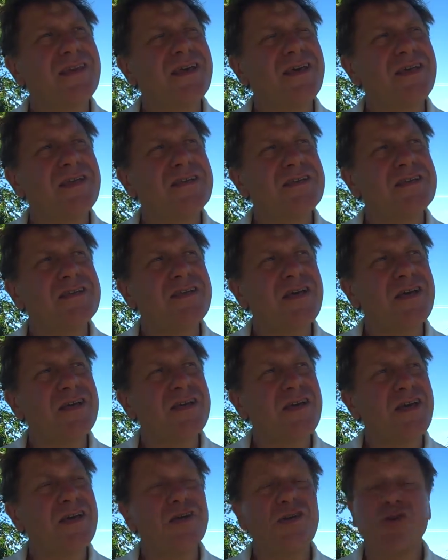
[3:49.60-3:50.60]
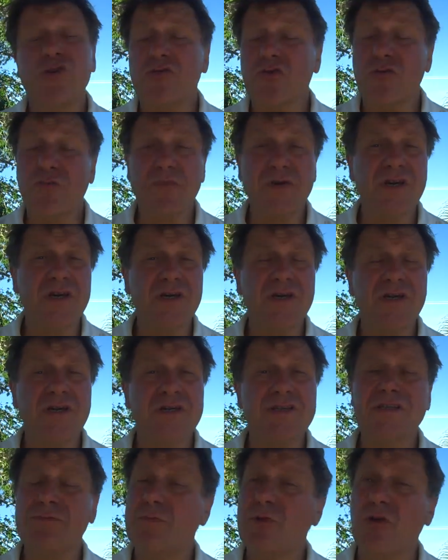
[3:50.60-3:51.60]
it's a European
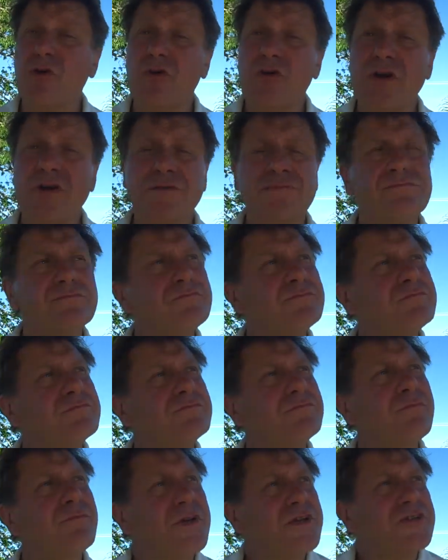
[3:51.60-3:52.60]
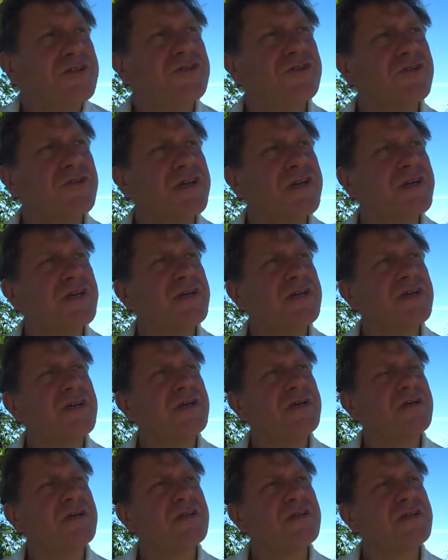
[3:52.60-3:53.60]
explorer, missionary,
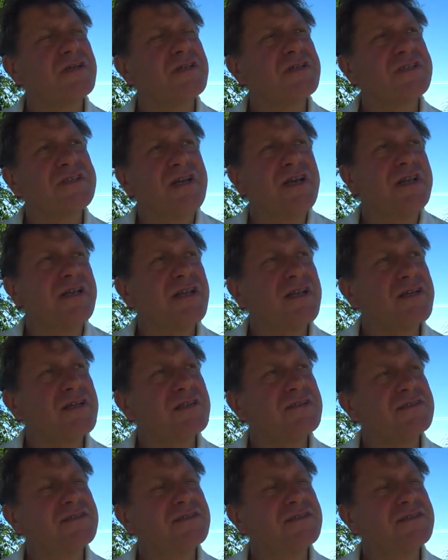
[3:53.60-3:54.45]
settler